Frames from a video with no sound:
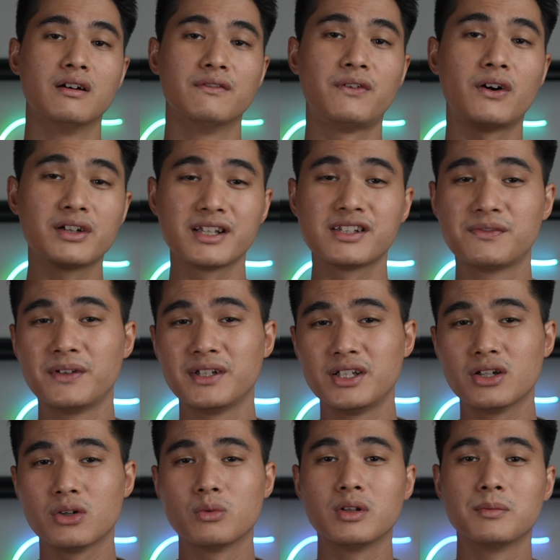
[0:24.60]
For this
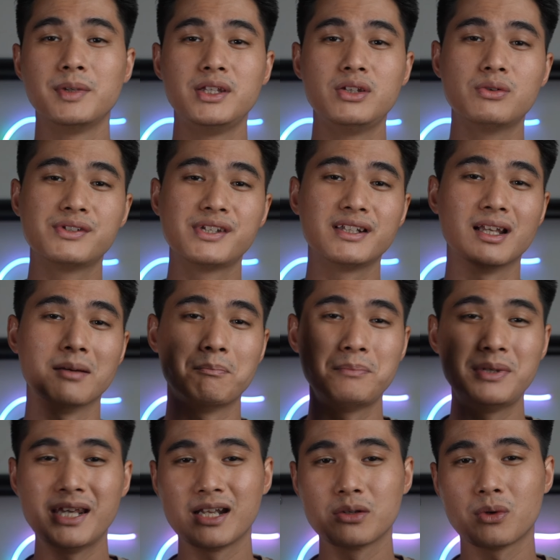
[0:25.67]
video, we'll be using the
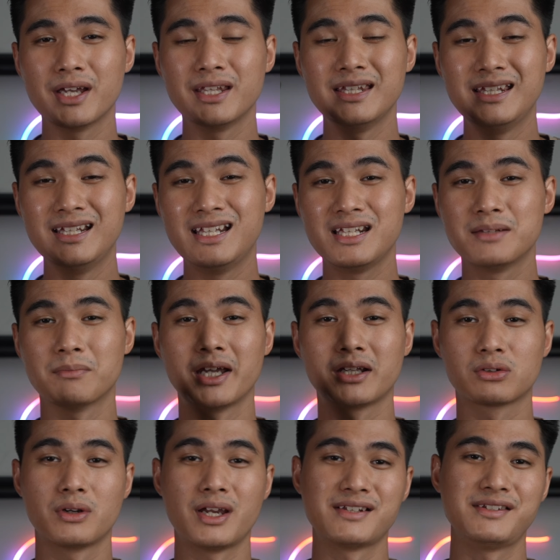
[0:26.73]
PNY Elite
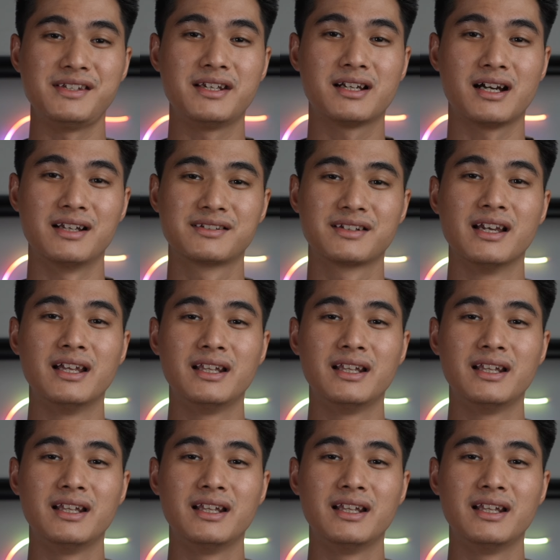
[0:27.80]
micro SD cards.